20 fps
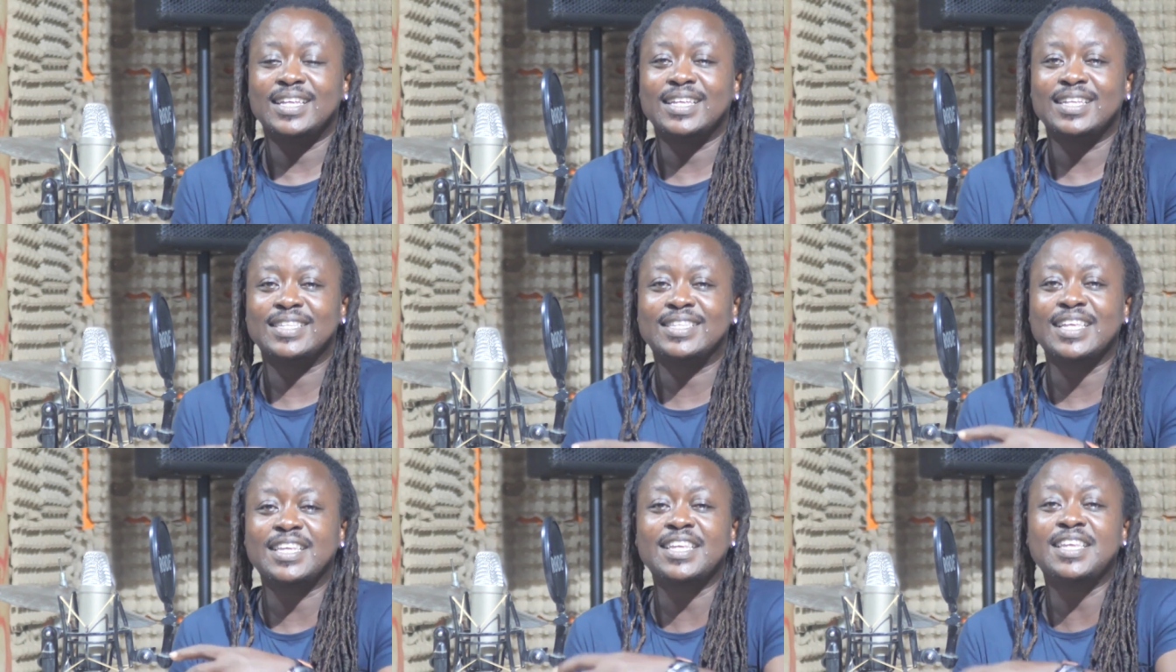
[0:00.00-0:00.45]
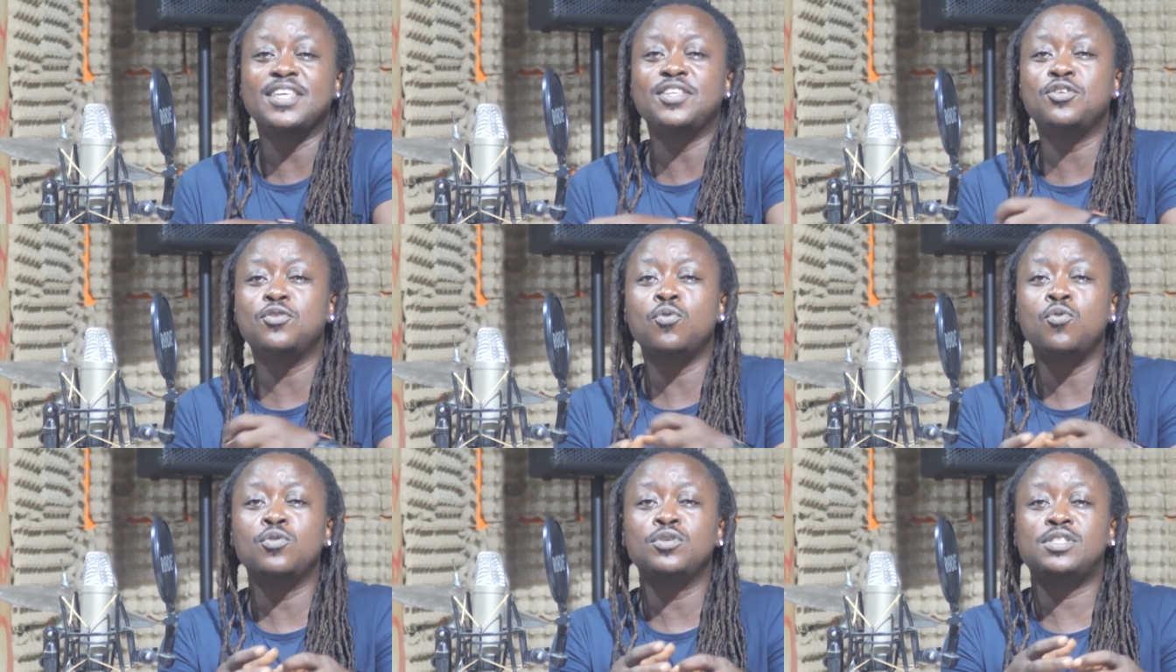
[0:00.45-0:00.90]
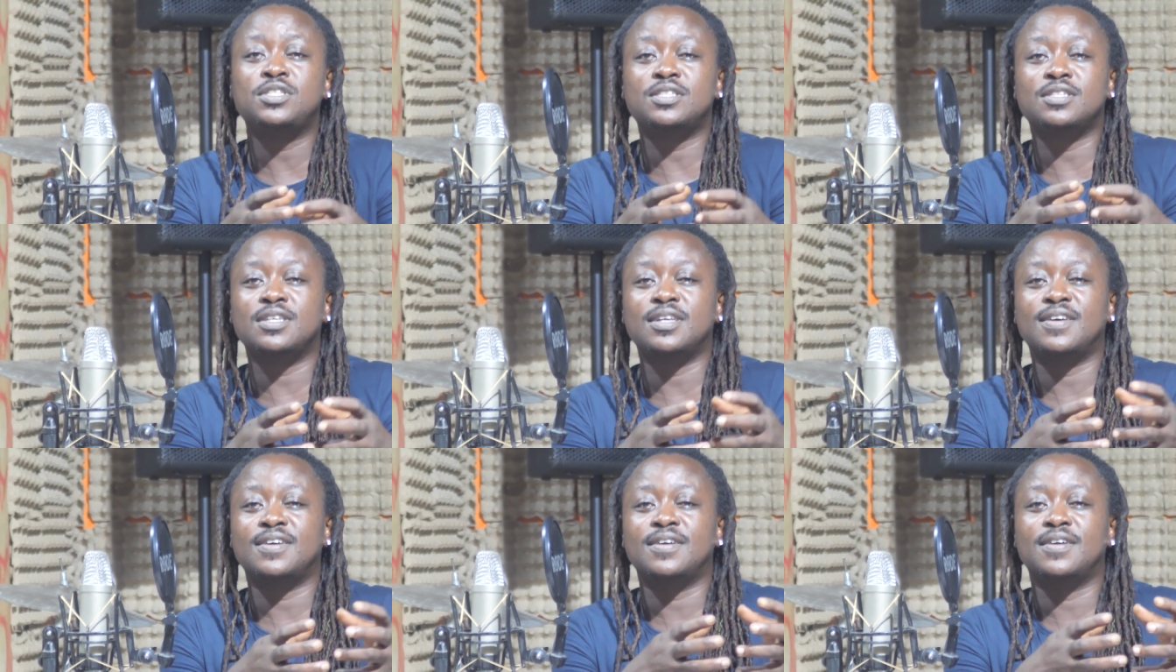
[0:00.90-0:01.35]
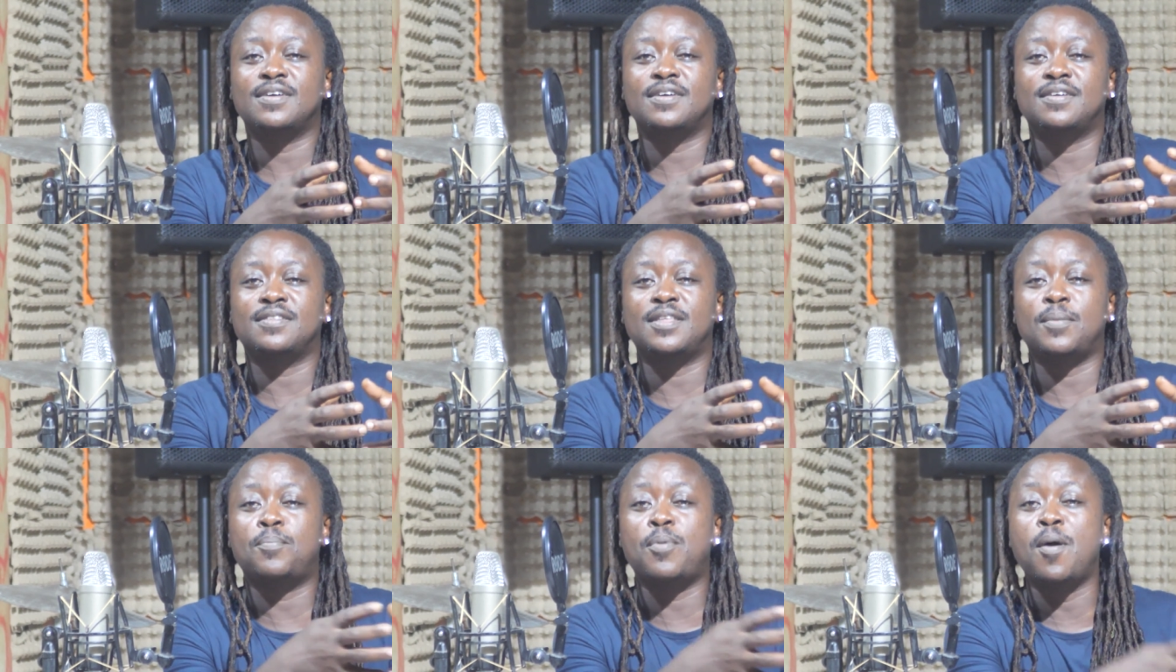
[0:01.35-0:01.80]
they didn't use
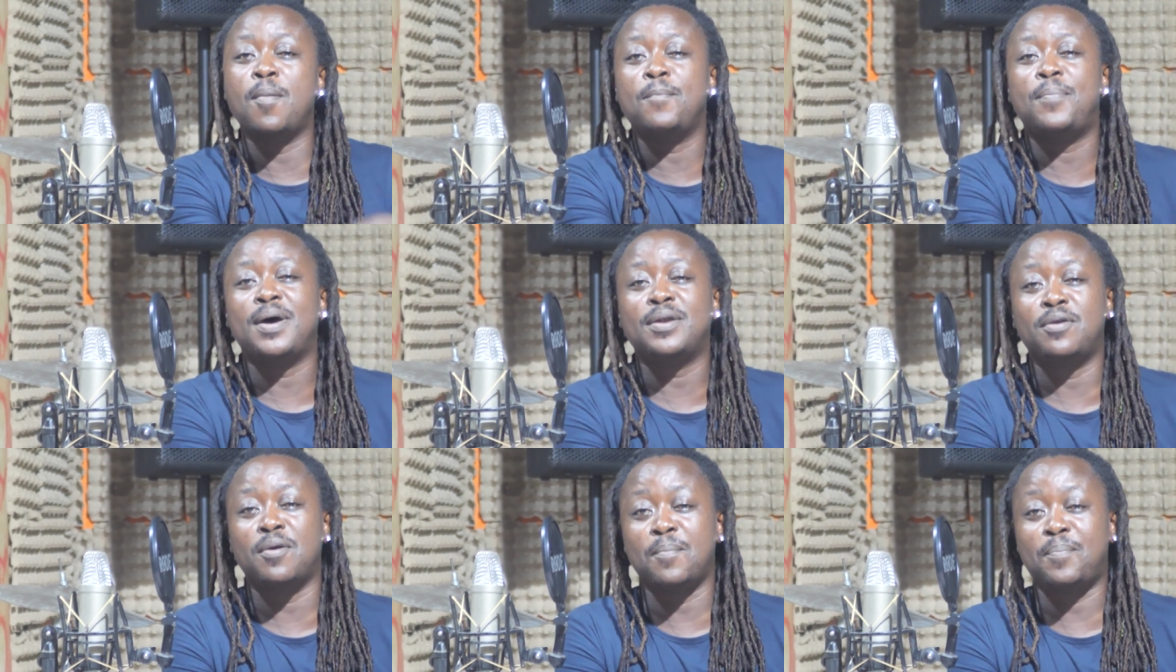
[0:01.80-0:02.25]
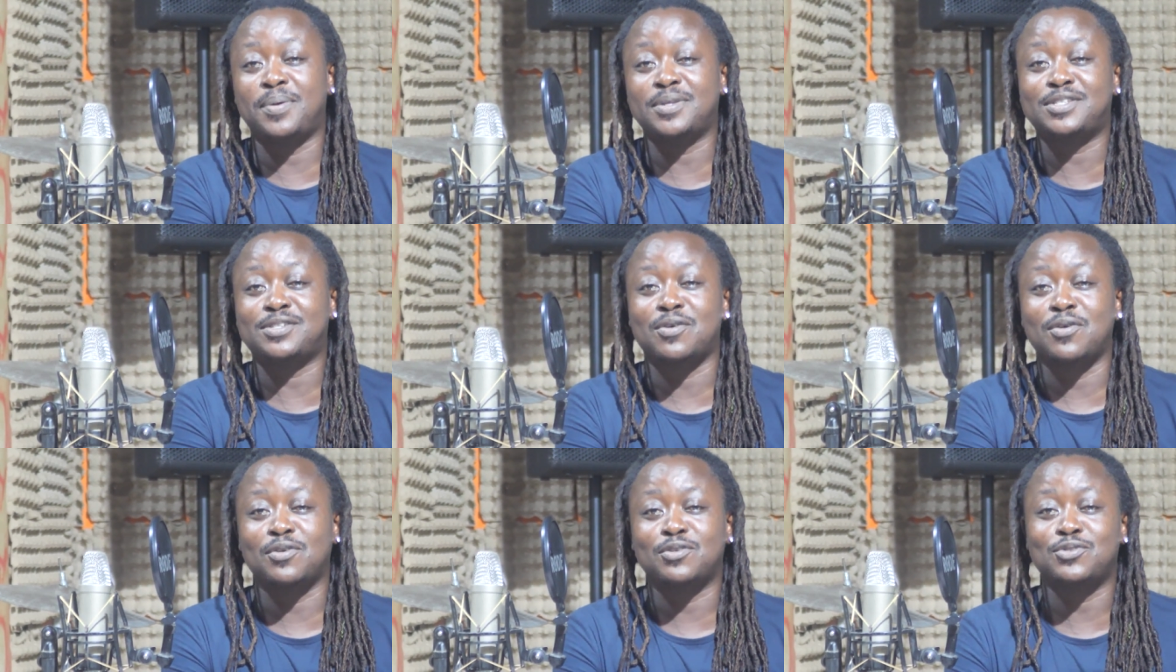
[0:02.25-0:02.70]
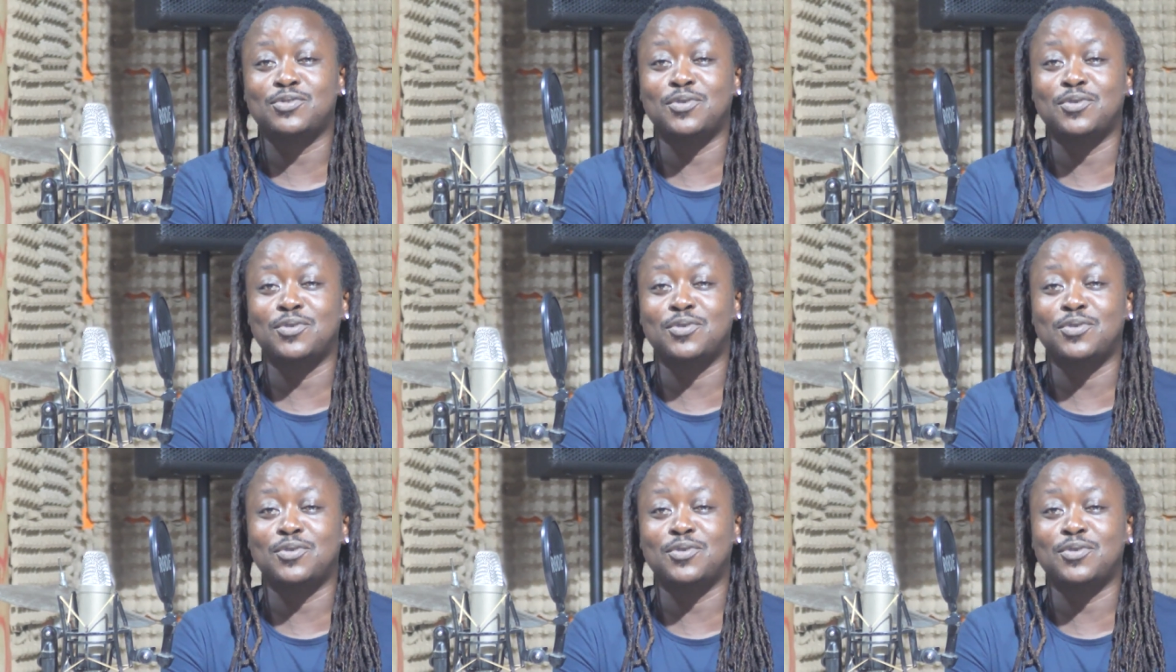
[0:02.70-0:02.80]
the Bumper Dumper song,